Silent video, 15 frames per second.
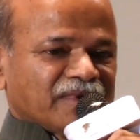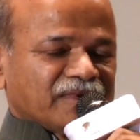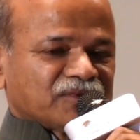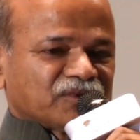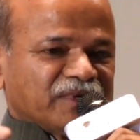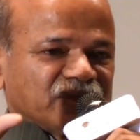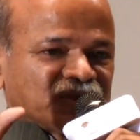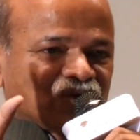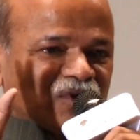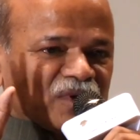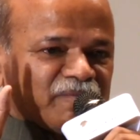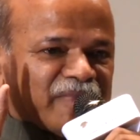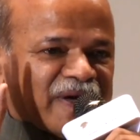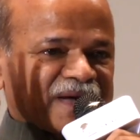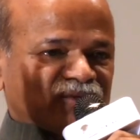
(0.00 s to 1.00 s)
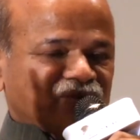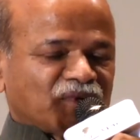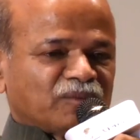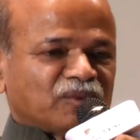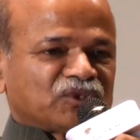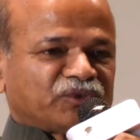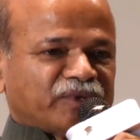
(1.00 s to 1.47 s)
So it is going back to
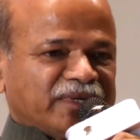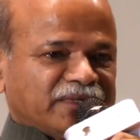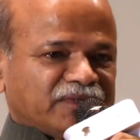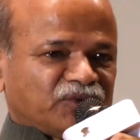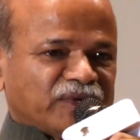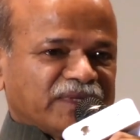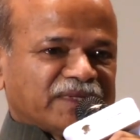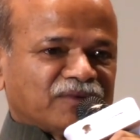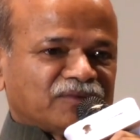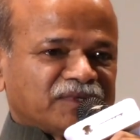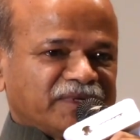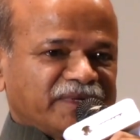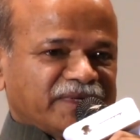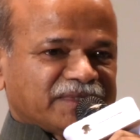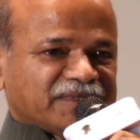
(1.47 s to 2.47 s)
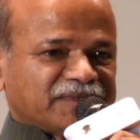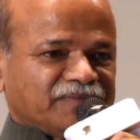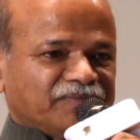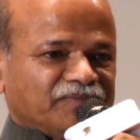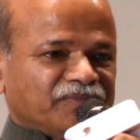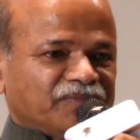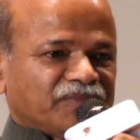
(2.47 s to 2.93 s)
almost 12,000 years
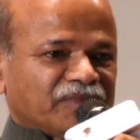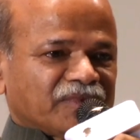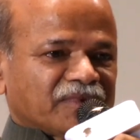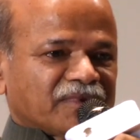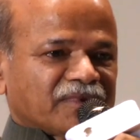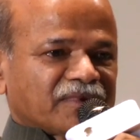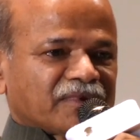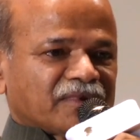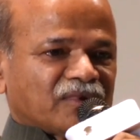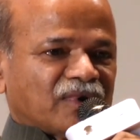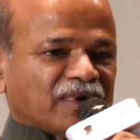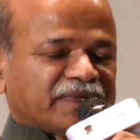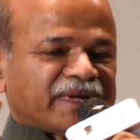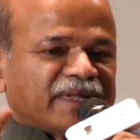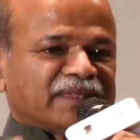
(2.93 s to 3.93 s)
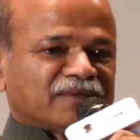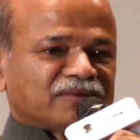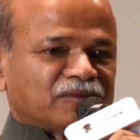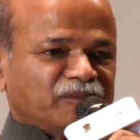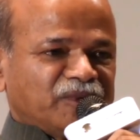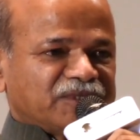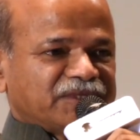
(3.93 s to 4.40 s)
or
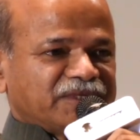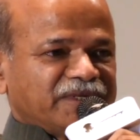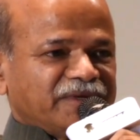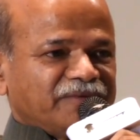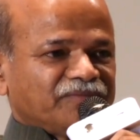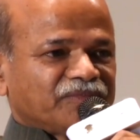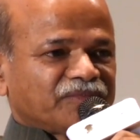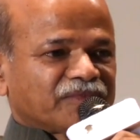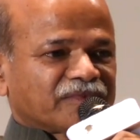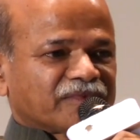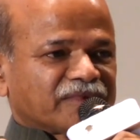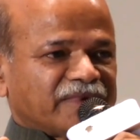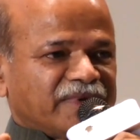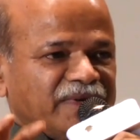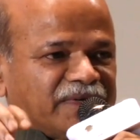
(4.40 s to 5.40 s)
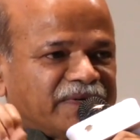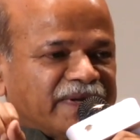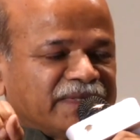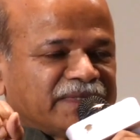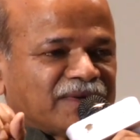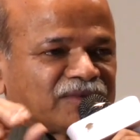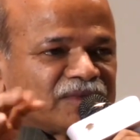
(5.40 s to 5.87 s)
10,000 BCE. In
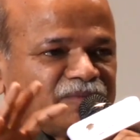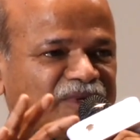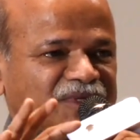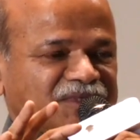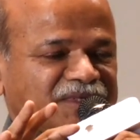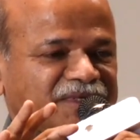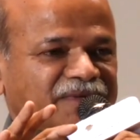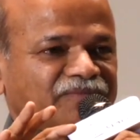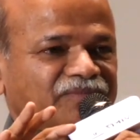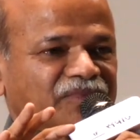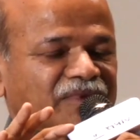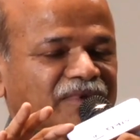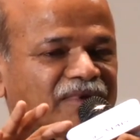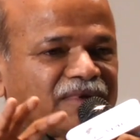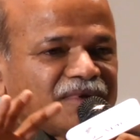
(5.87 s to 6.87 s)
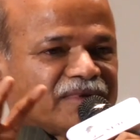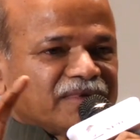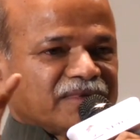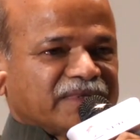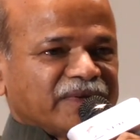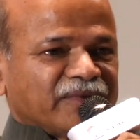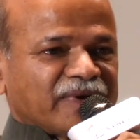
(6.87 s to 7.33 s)
10,000 BCE,
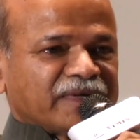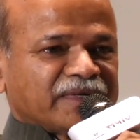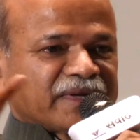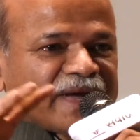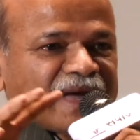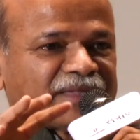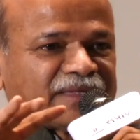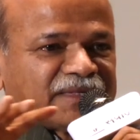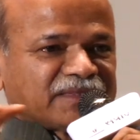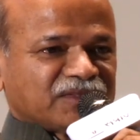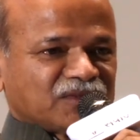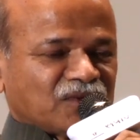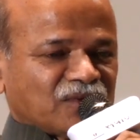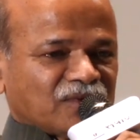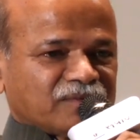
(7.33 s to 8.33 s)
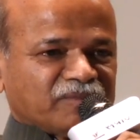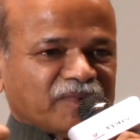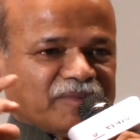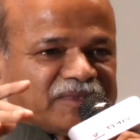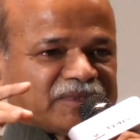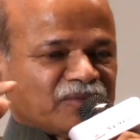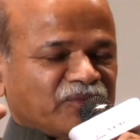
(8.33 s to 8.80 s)
there were hunter gatherers
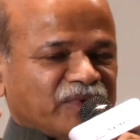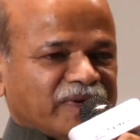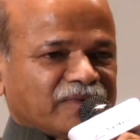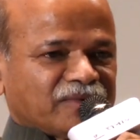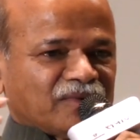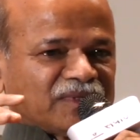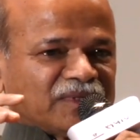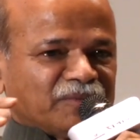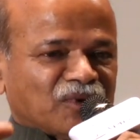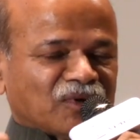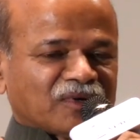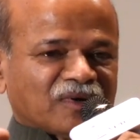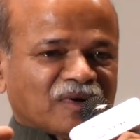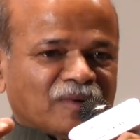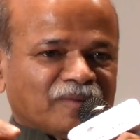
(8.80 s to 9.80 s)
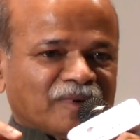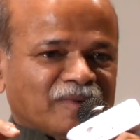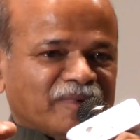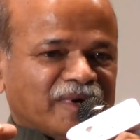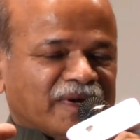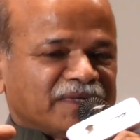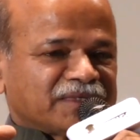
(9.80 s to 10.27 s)
maybe somewhere on the border of
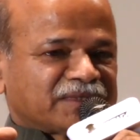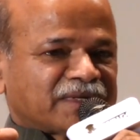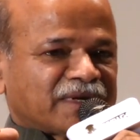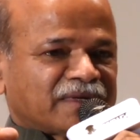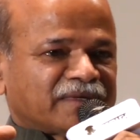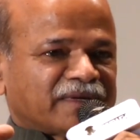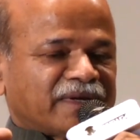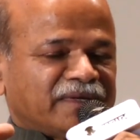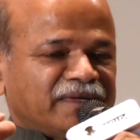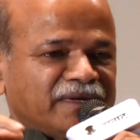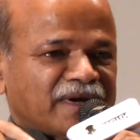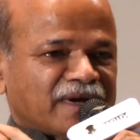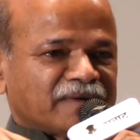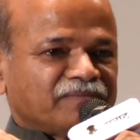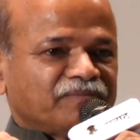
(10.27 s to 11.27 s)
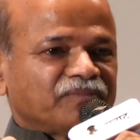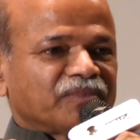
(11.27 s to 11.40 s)
Afghanistan and Iran.